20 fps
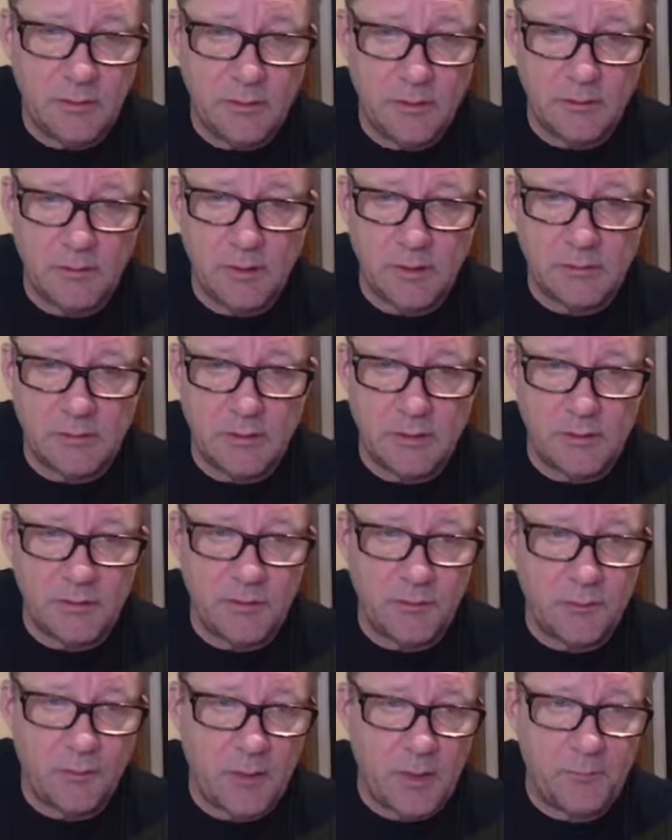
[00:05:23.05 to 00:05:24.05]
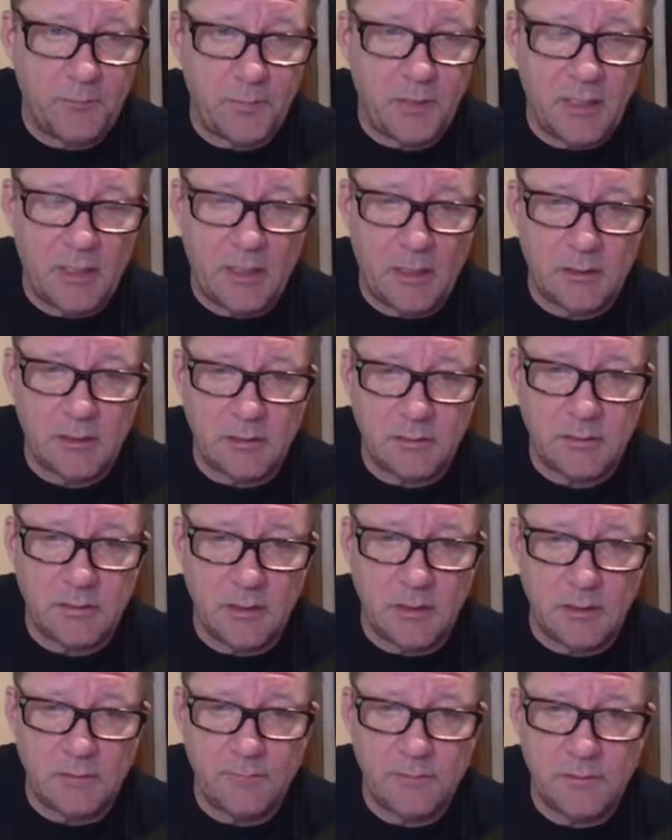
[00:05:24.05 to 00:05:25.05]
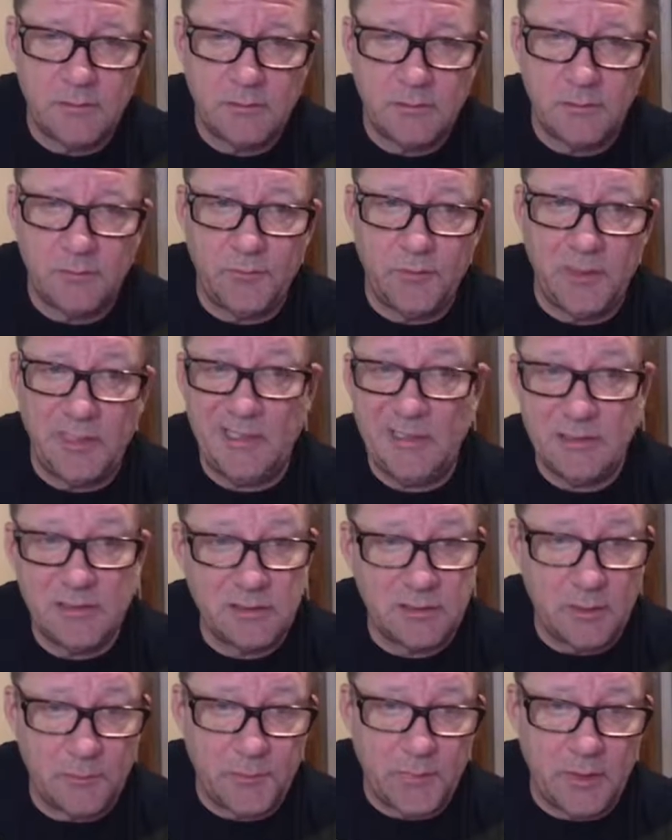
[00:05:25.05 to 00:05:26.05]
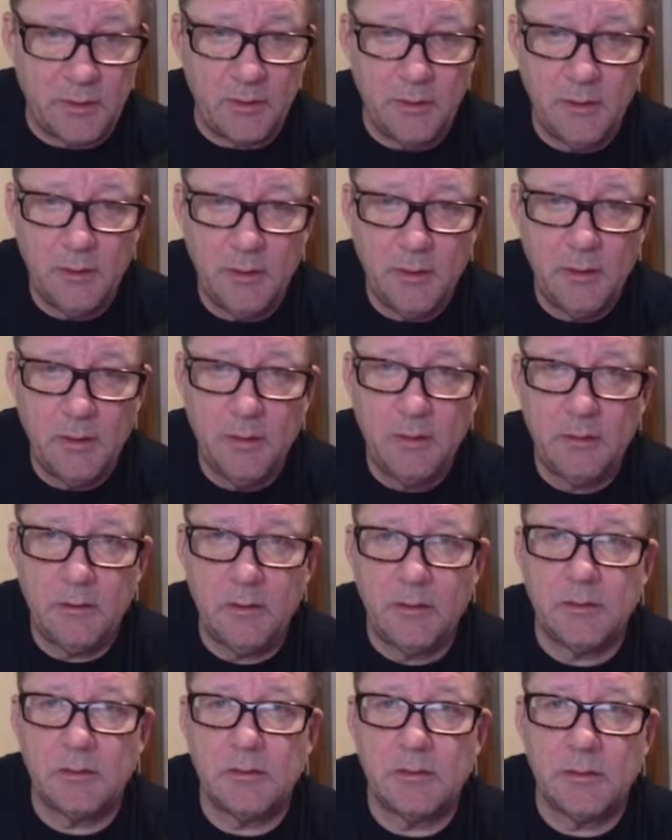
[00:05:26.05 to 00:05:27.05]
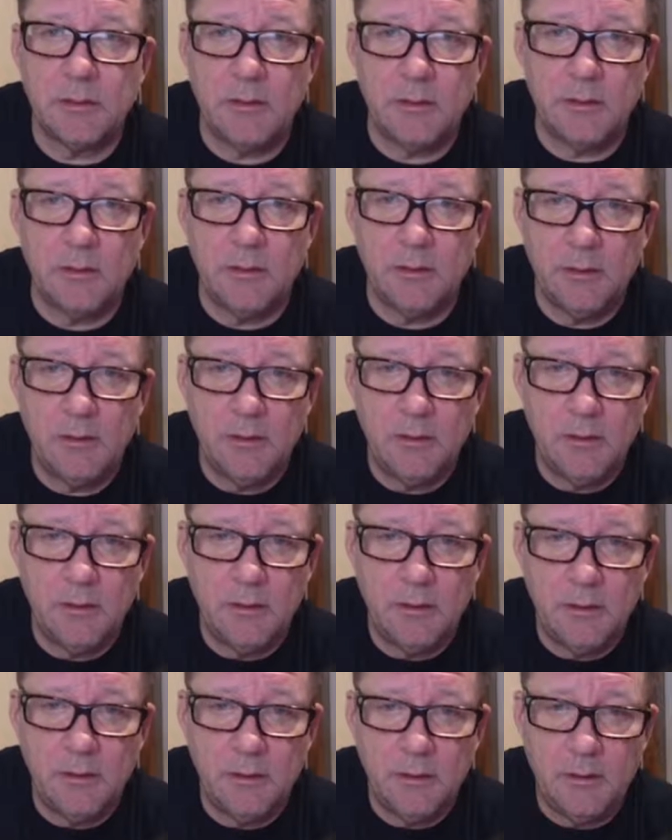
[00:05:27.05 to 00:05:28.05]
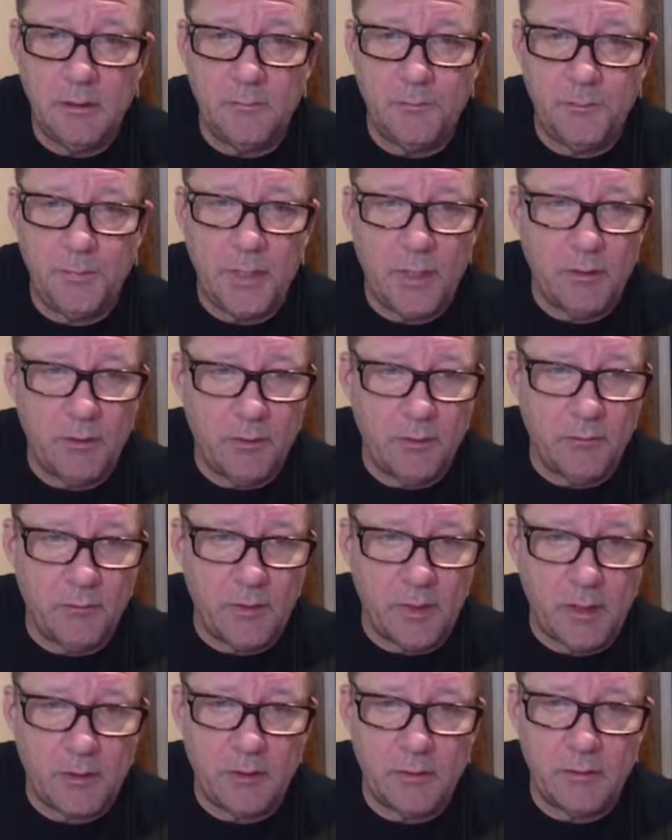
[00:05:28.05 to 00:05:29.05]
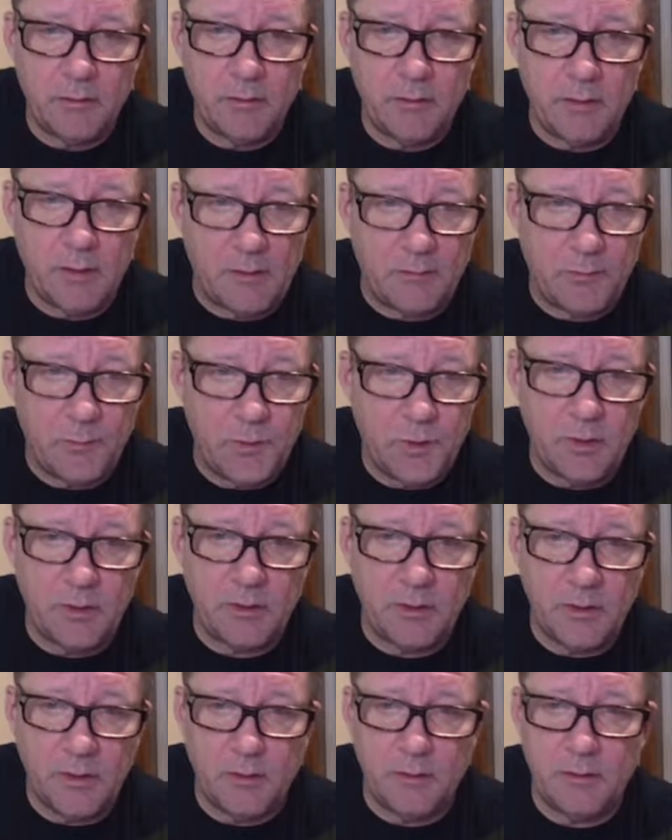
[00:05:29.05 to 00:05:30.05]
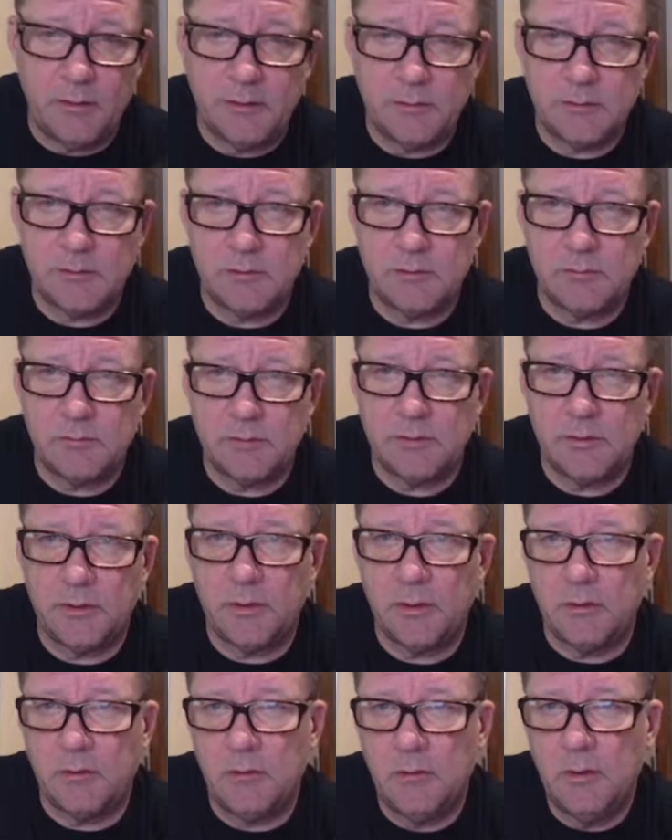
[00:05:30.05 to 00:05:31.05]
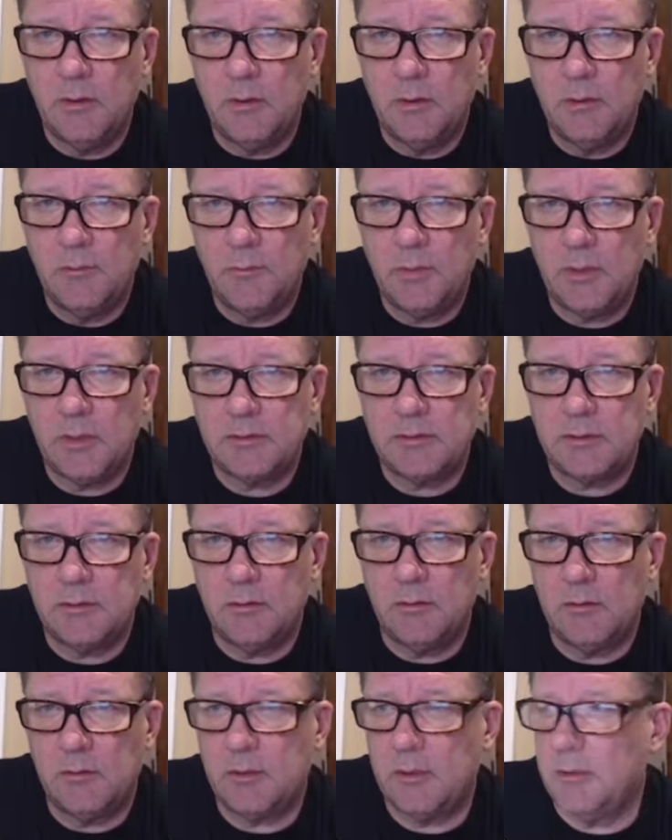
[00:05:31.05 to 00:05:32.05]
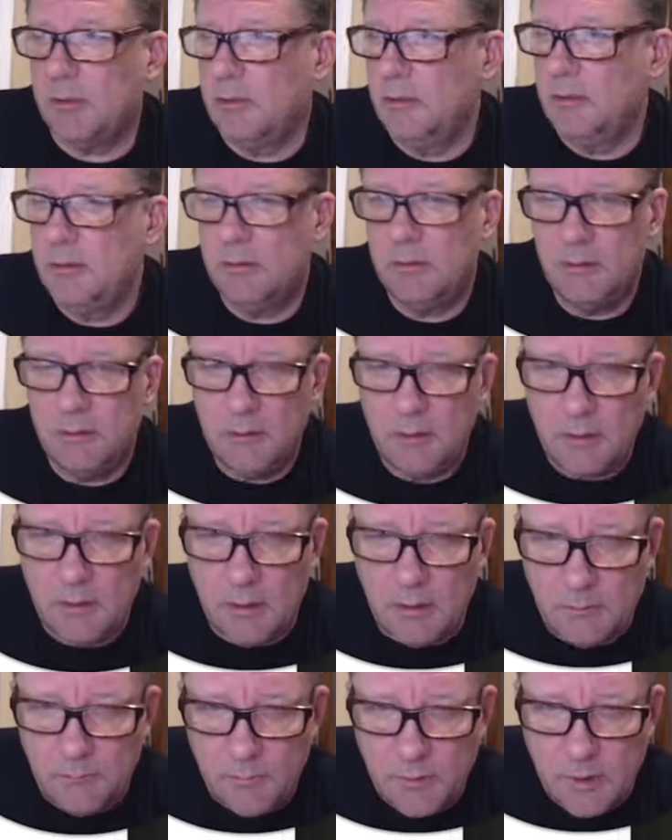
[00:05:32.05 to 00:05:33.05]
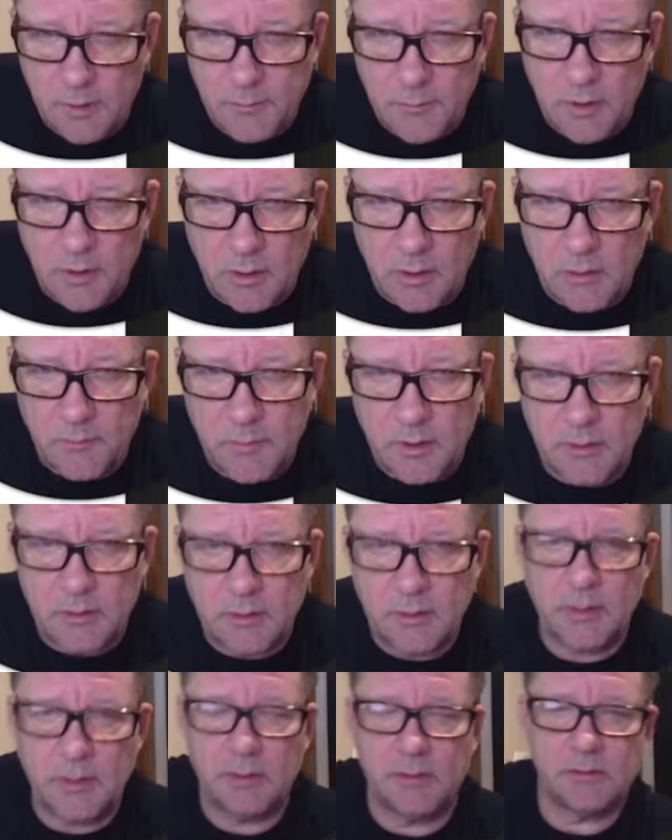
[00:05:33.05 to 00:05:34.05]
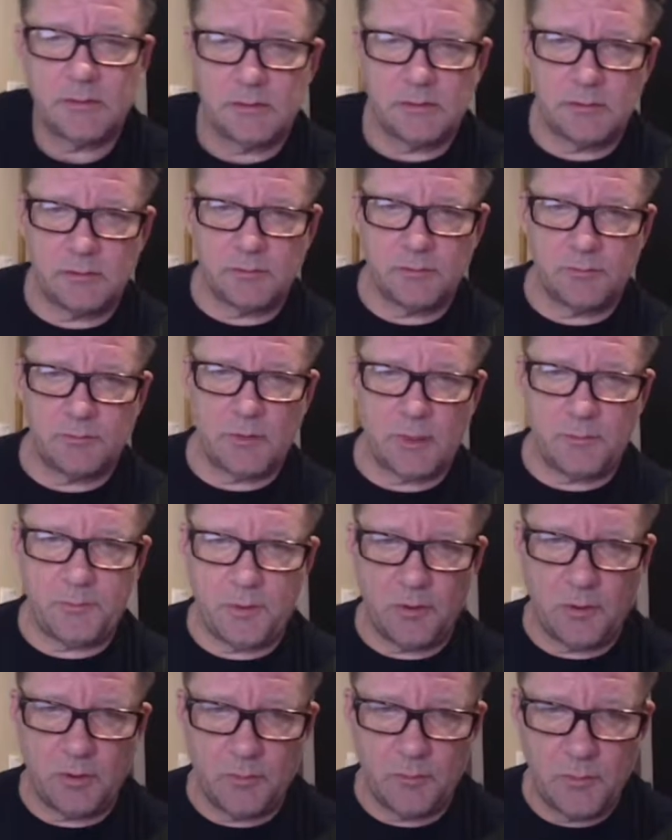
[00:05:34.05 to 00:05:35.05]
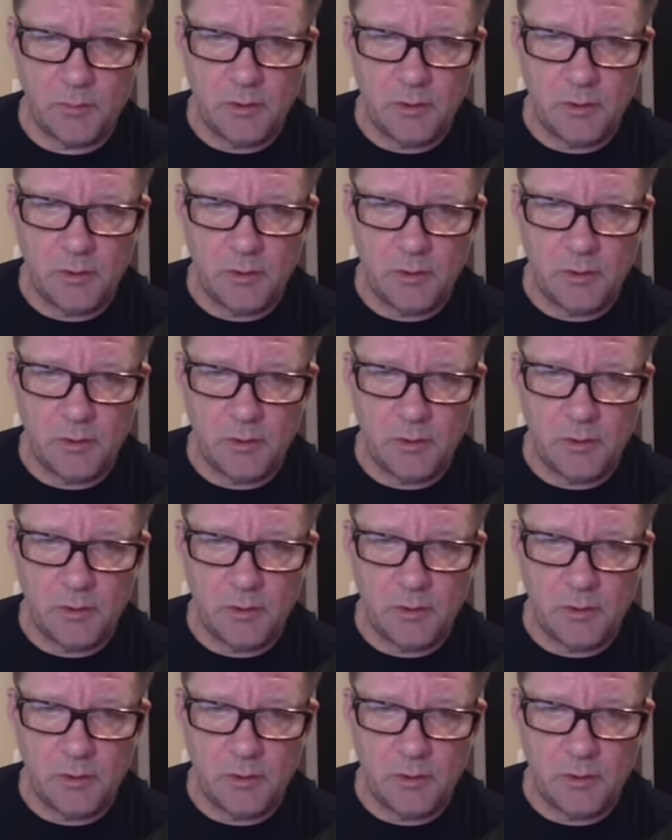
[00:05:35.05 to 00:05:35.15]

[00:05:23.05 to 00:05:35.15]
It doesn't let you grab connected stuff. So if you need something that is in a parent record, you're going to have to put it there, and this is what you do. But let's go look at what I'm talking about today. This is this rep home.